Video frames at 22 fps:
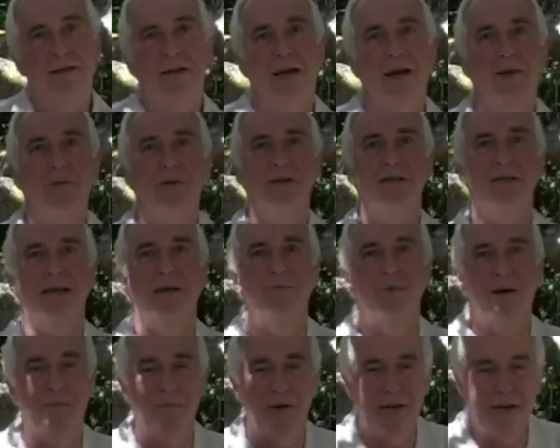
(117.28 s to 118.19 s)
and we say
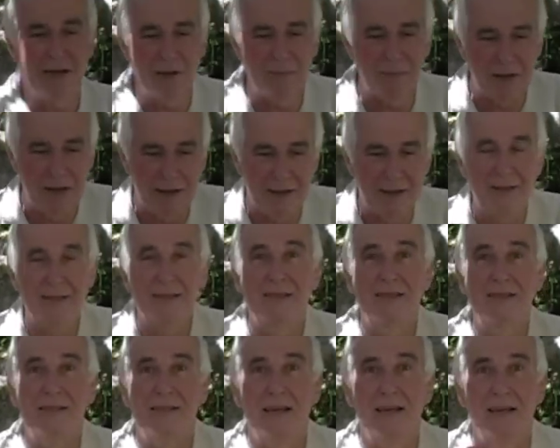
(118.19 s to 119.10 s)
puppy come here,
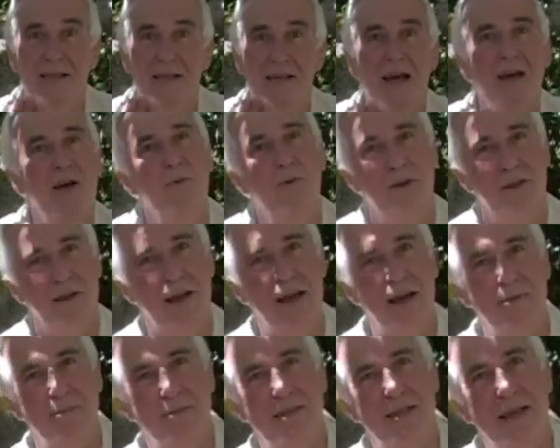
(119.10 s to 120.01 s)
sit with an
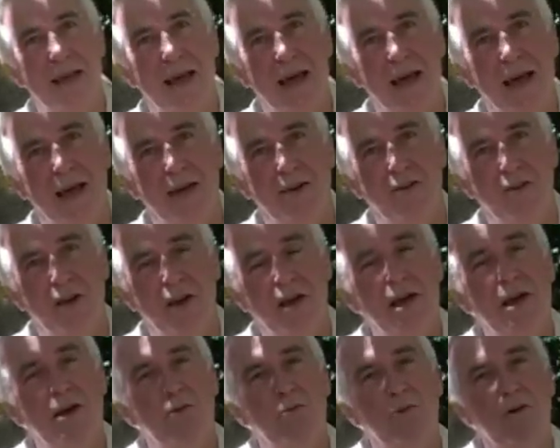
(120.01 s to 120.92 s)
empty hand.
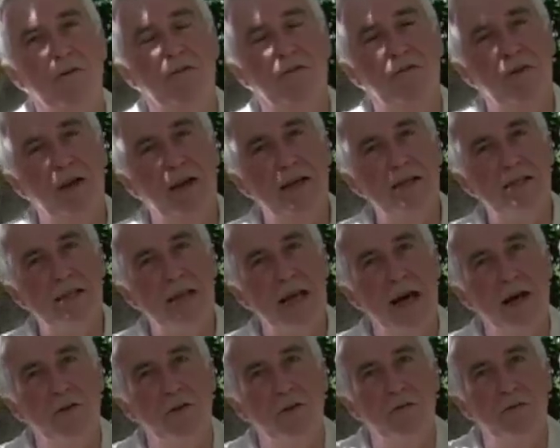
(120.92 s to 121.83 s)
We phased
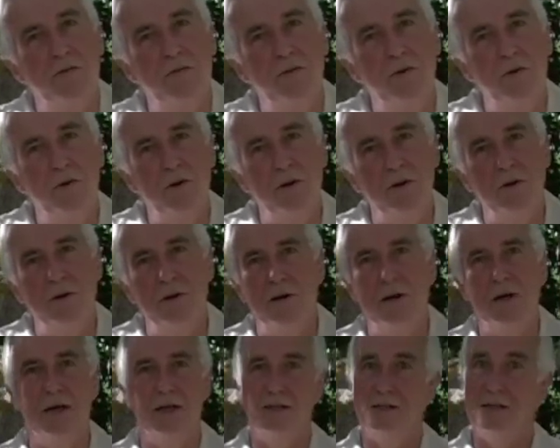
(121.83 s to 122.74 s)
out the food
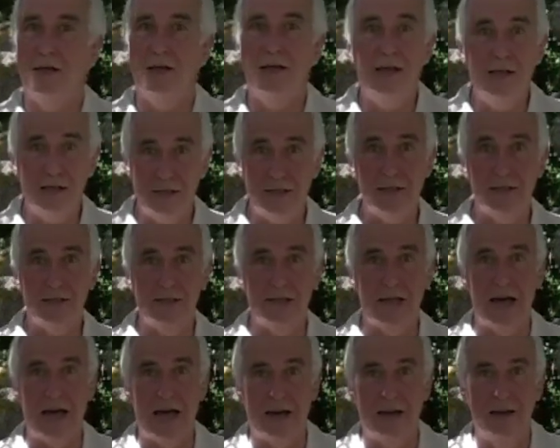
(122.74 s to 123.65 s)
lure as easy as
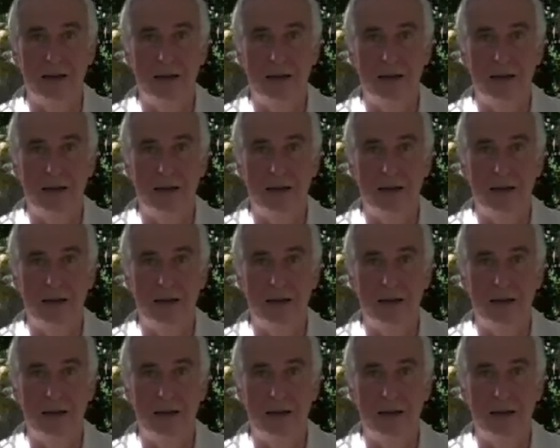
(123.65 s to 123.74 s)
that